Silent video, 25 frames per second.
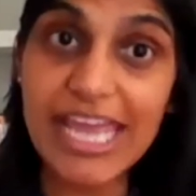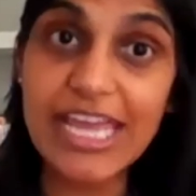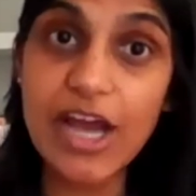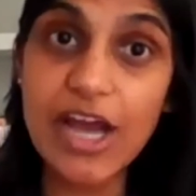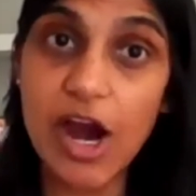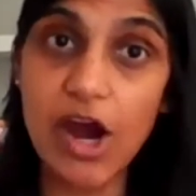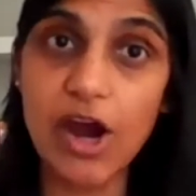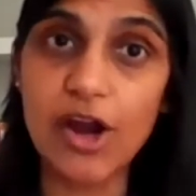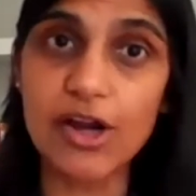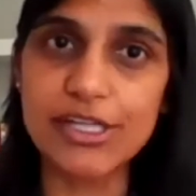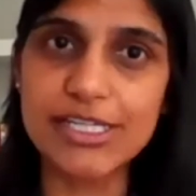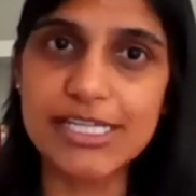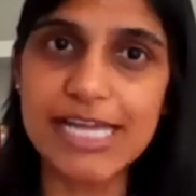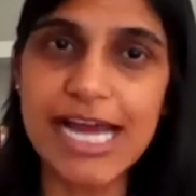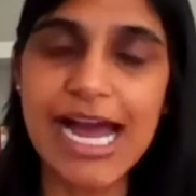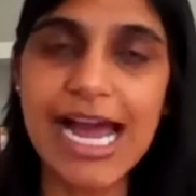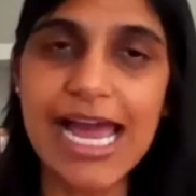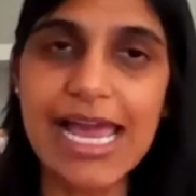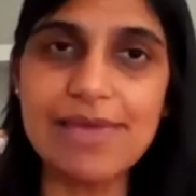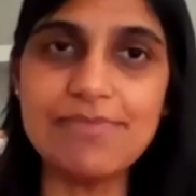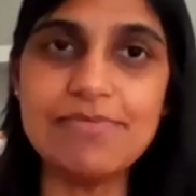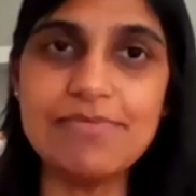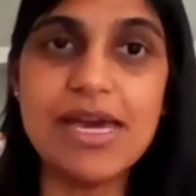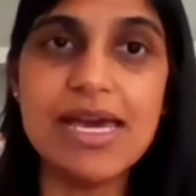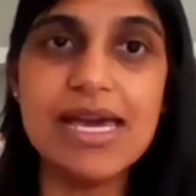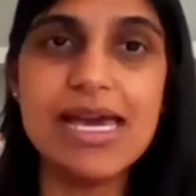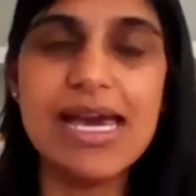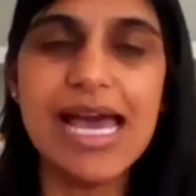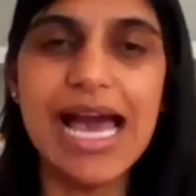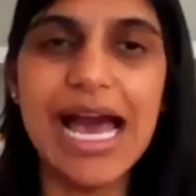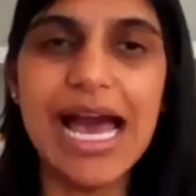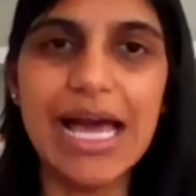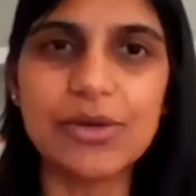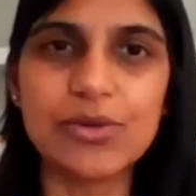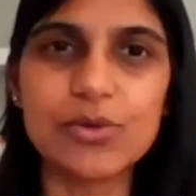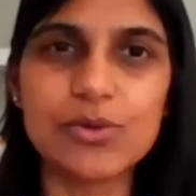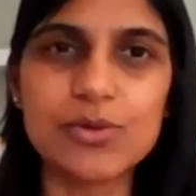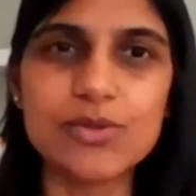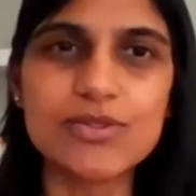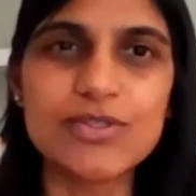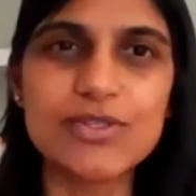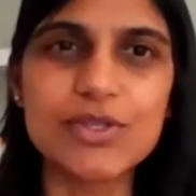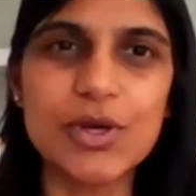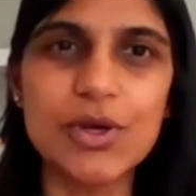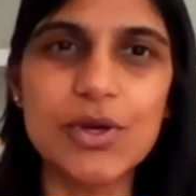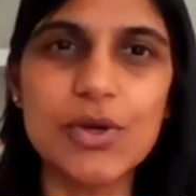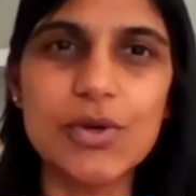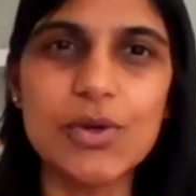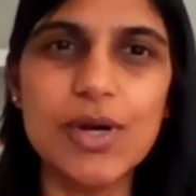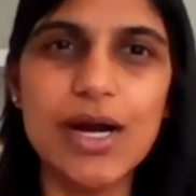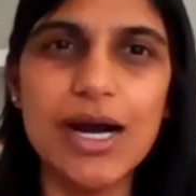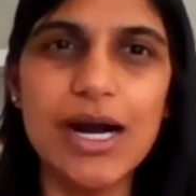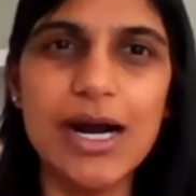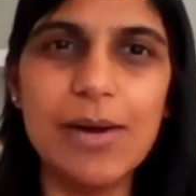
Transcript: our time, and also